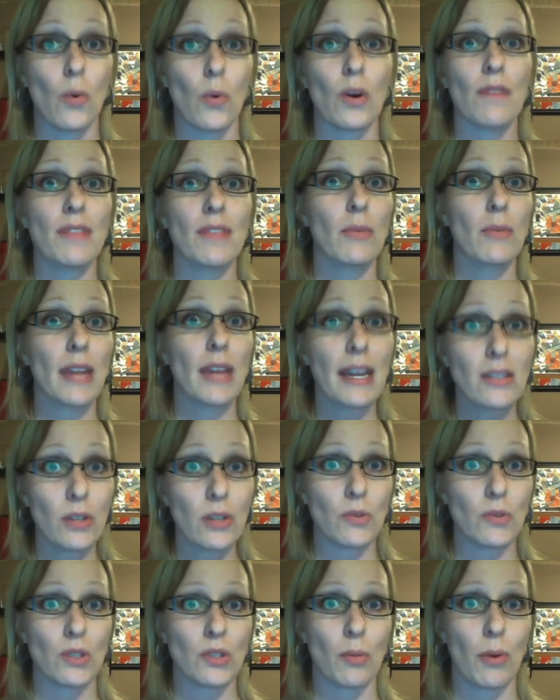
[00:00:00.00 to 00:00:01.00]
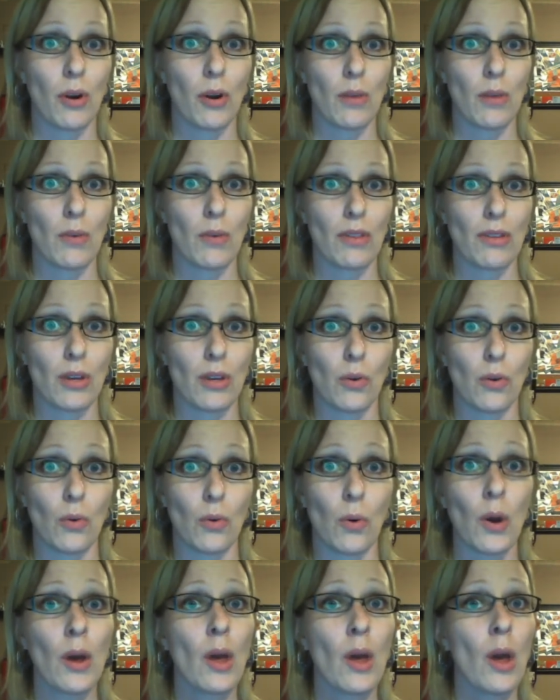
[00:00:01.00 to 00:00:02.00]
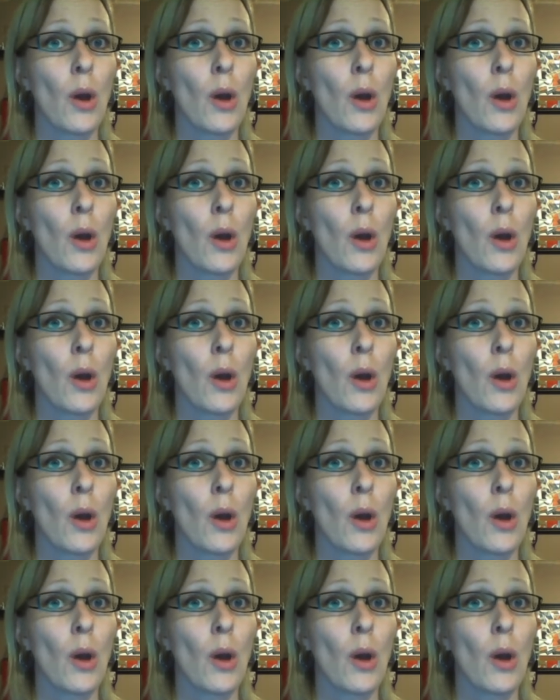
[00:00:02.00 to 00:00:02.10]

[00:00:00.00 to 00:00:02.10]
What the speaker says: or if they would like to host a party with you,